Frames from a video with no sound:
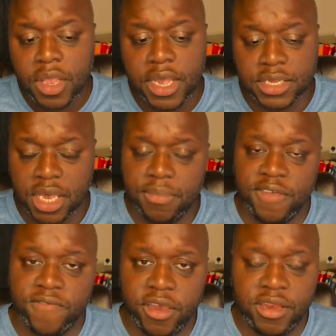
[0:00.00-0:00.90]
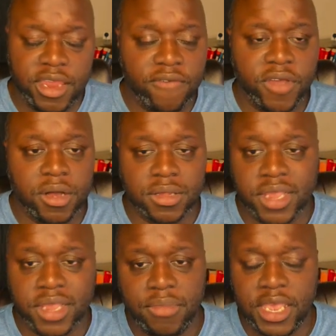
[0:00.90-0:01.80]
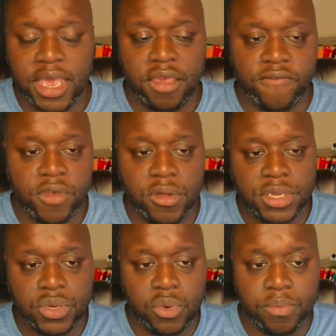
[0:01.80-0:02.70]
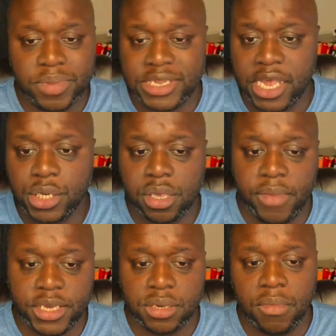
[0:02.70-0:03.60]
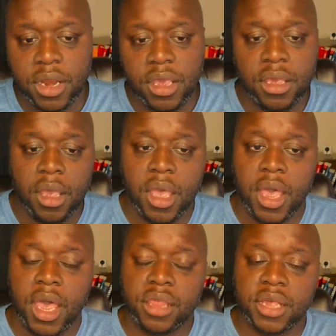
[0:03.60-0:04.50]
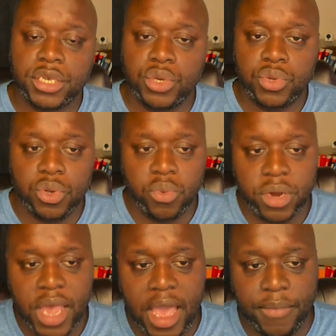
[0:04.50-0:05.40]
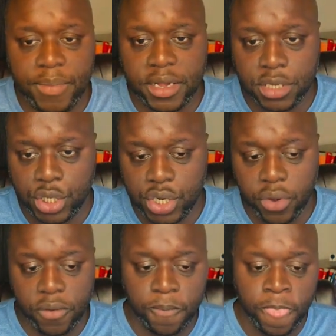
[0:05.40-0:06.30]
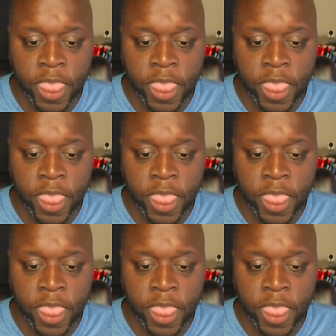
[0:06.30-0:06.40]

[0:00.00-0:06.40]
it's going to be very difficult in the beginning for you to potentially make some money unless you do what I'm about to show you.